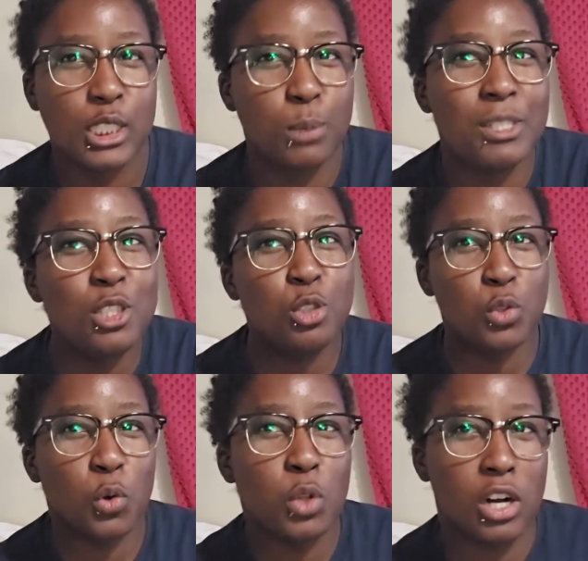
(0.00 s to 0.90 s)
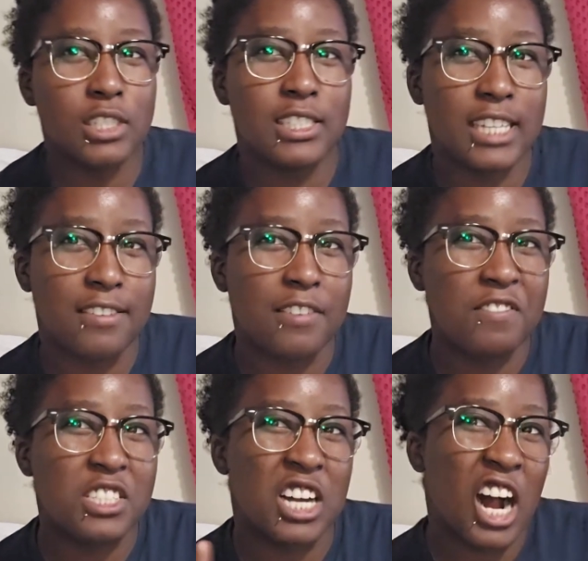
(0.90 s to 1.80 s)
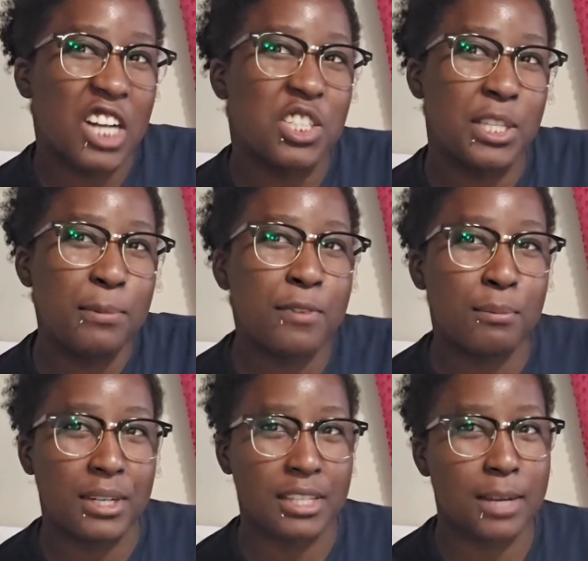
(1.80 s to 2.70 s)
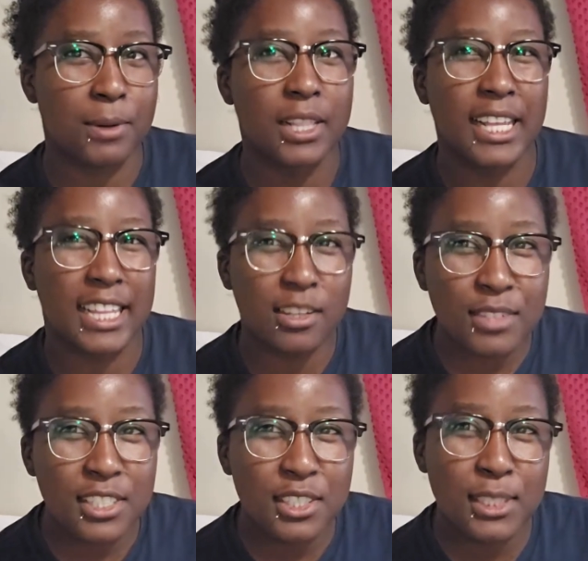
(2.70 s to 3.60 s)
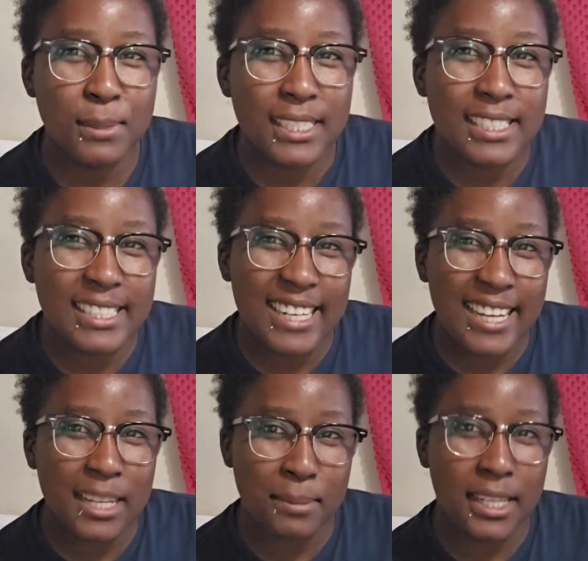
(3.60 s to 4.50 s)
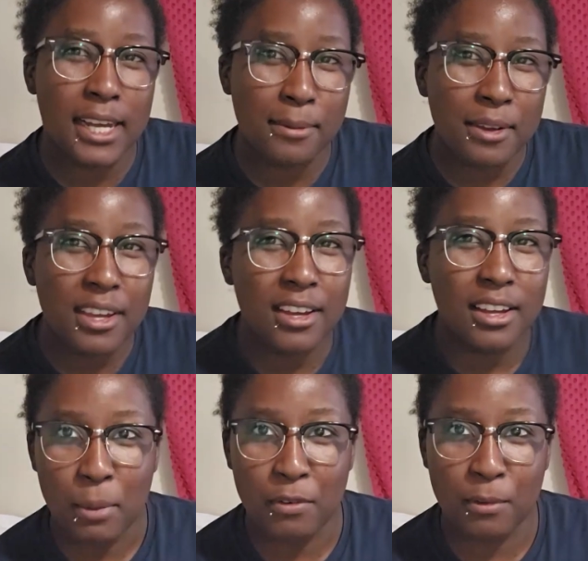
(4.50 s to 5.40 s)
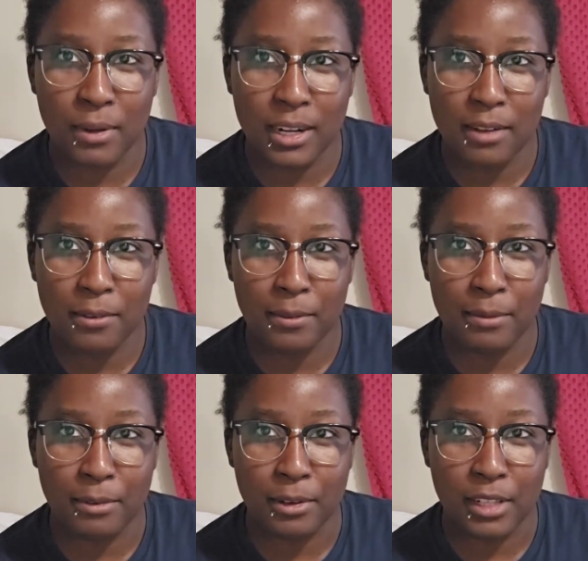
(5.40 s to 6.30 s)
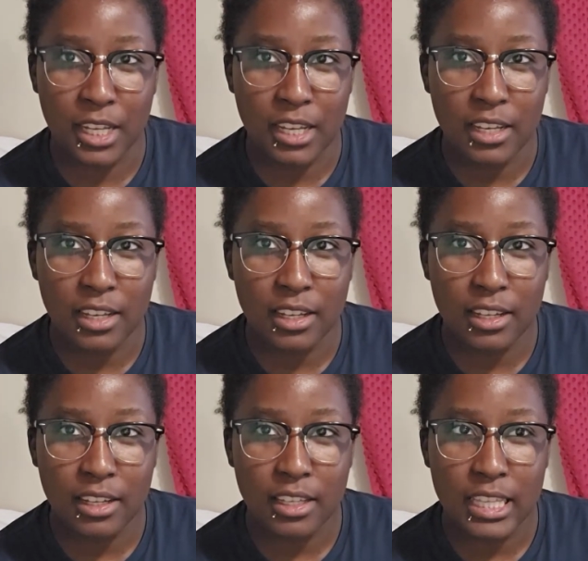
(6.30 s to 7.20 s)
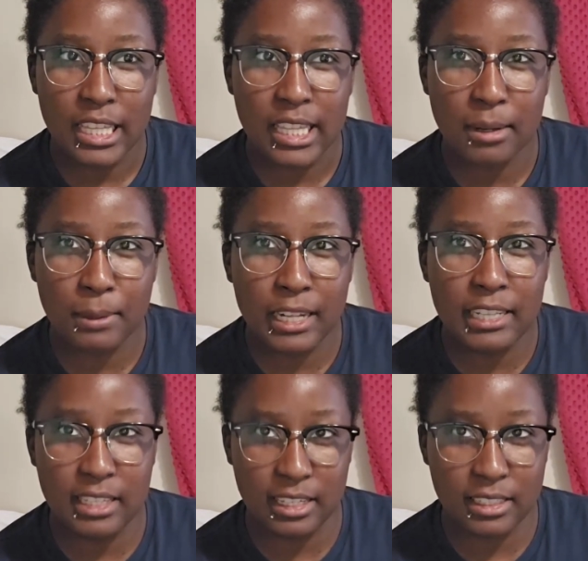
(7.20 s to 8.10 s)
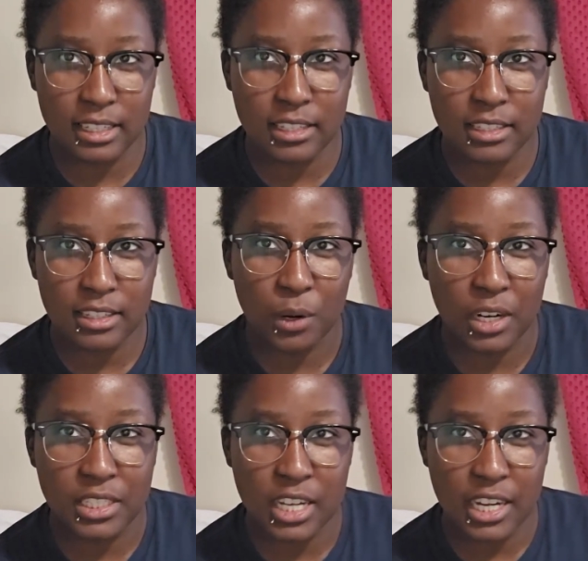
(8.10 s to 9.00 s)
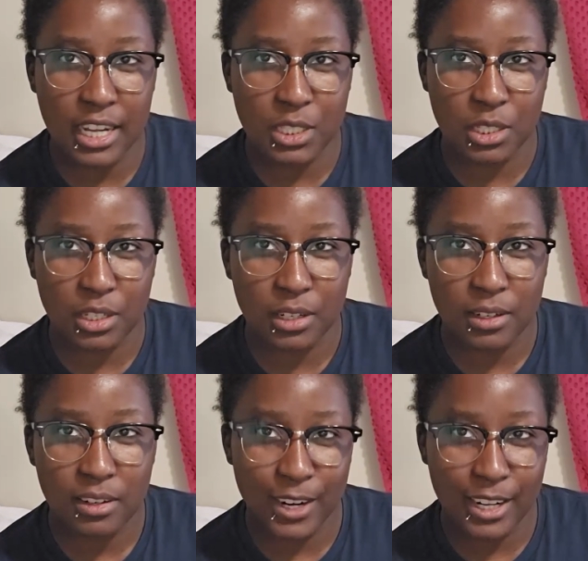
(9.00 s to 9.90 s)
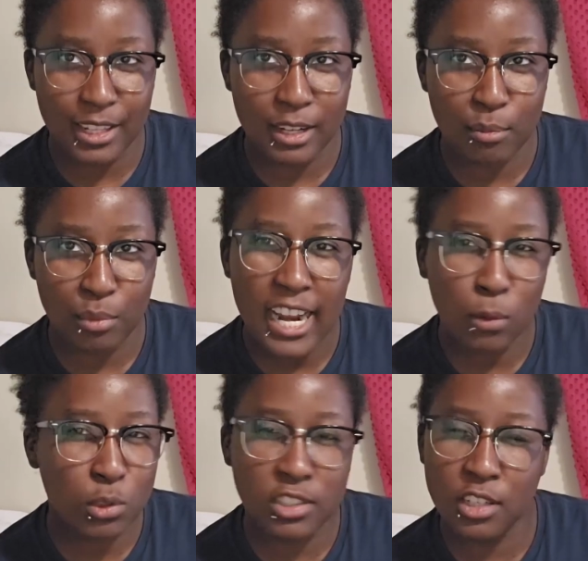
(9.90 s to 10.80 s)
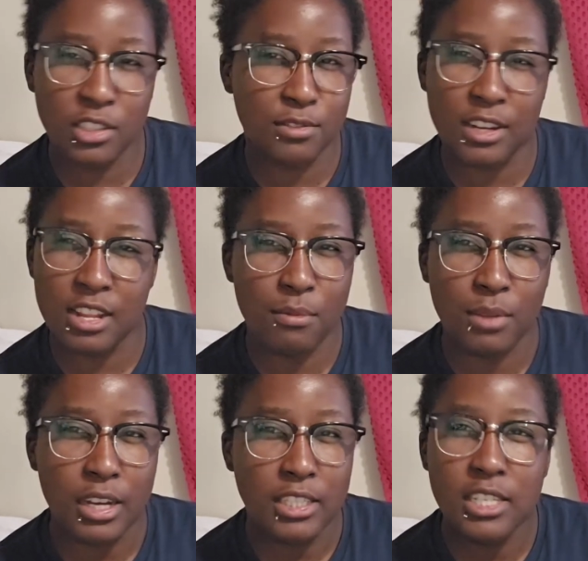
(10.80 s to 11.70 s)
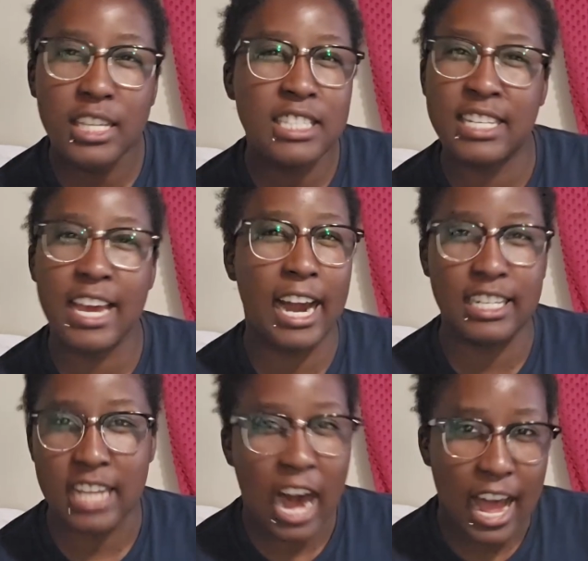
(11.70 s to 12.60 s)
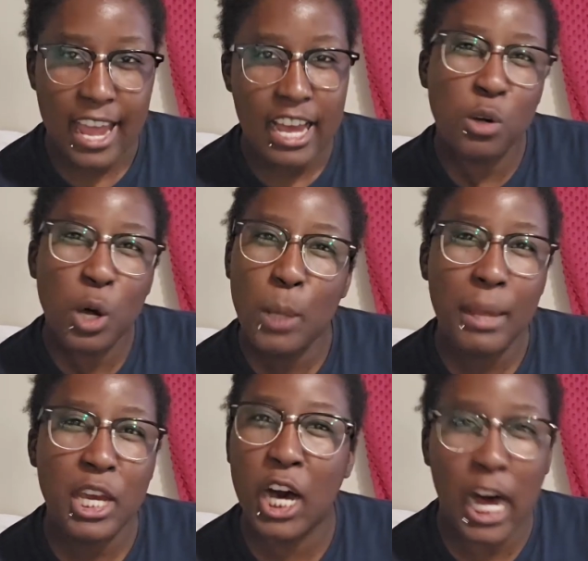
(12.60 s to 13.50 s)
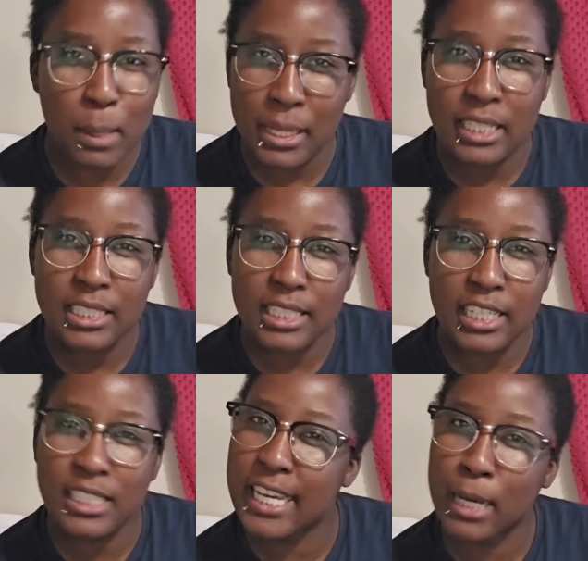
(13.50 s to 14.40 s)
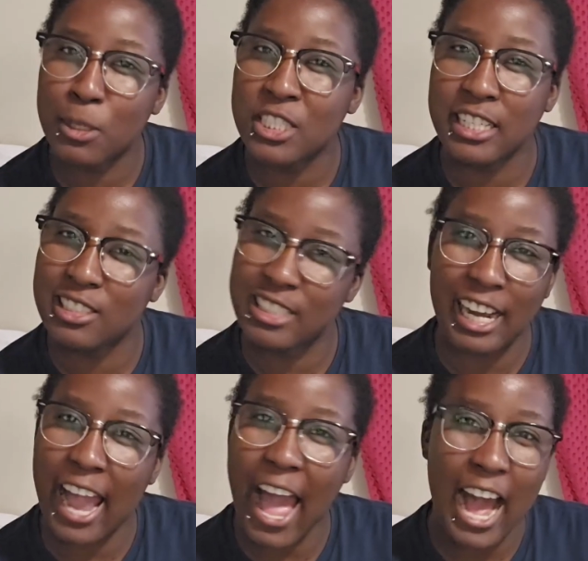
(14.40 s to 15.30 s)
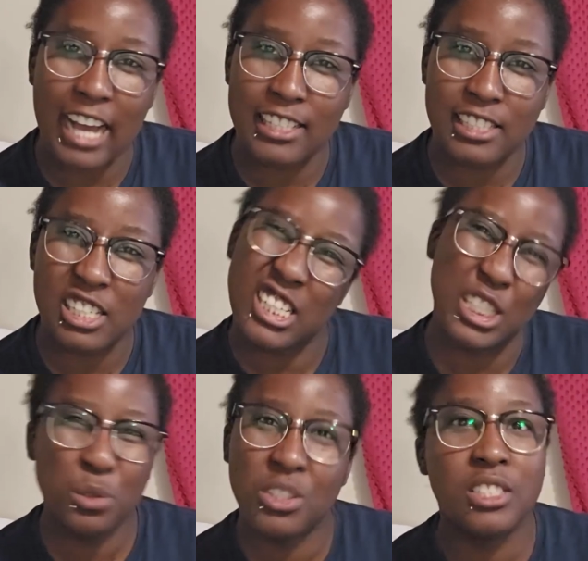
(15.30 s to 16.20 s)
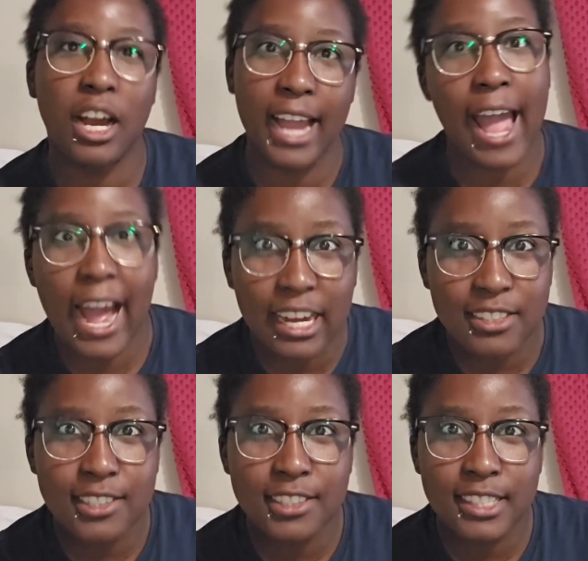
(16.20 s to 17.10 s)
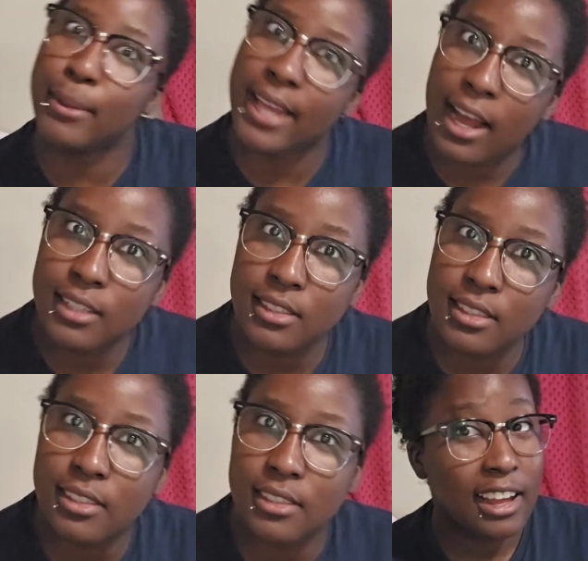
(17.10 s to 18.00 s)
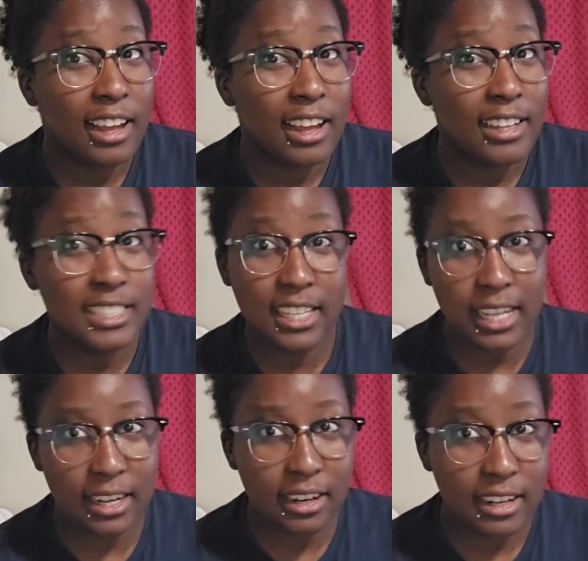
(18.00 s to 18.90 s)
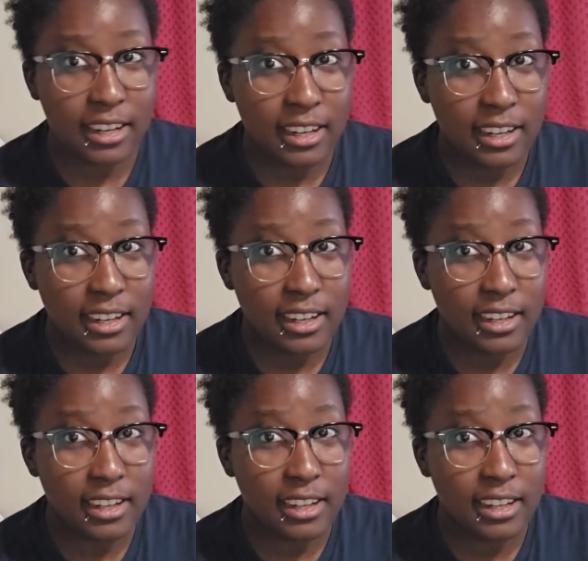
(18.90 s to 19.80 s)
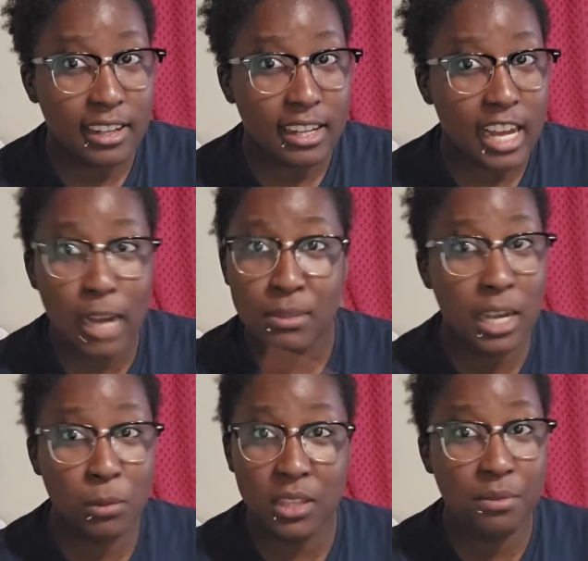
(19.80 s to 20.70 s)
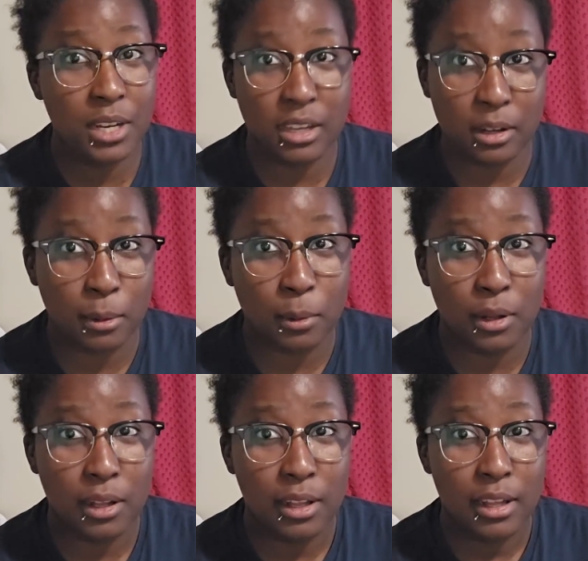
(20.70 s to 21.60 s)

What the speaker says: because it's been so long since I've even touched them from my library. Like, they've just been sitting in my library. But from what I remember, like, they're pretty decent for a teenager reading them. And I will still defend them till the day I die. Don't go in my comments and saying how much they suck ass. You suck ass. How about that? See you later. I'm done with the video.